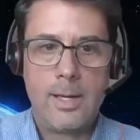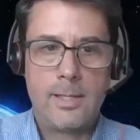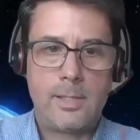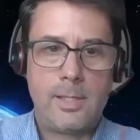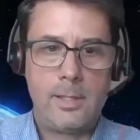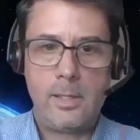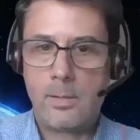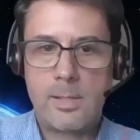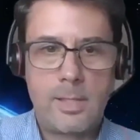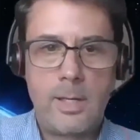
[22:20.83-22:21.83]
and see that
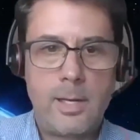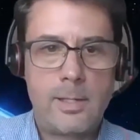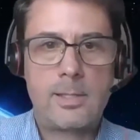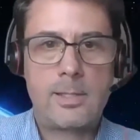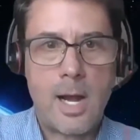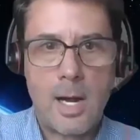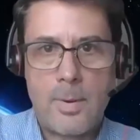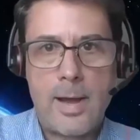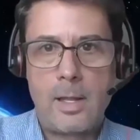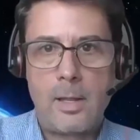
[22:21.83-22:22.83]
you're sitting on a
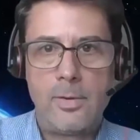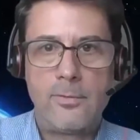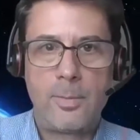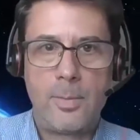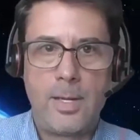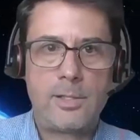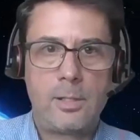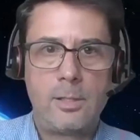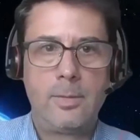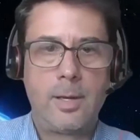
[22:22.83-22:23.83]
stockpile of
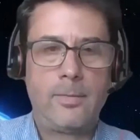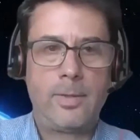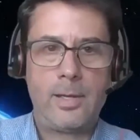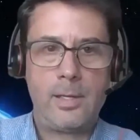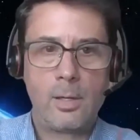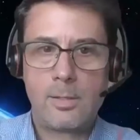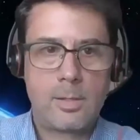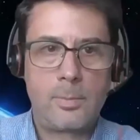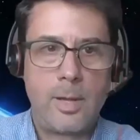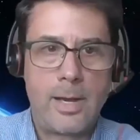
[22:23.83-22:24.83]
information that your
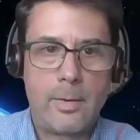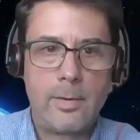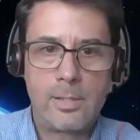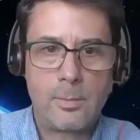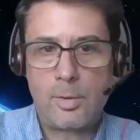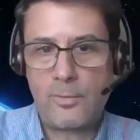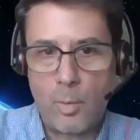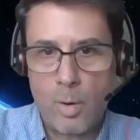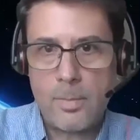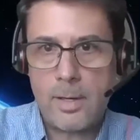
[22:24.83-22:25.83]
supplier isn't
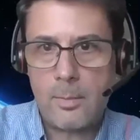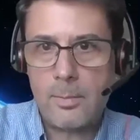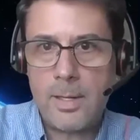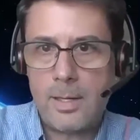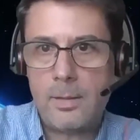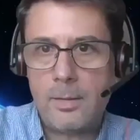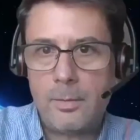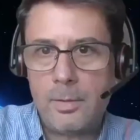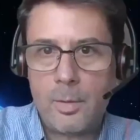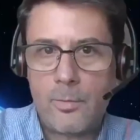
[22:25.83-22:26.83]
performing or meeting
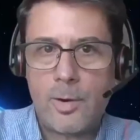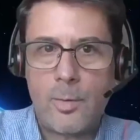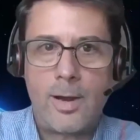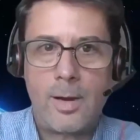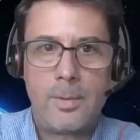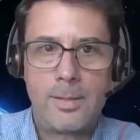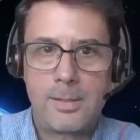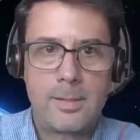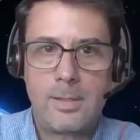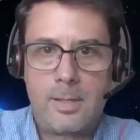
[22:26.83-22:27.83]
your
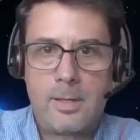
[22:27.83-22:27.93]
requirements,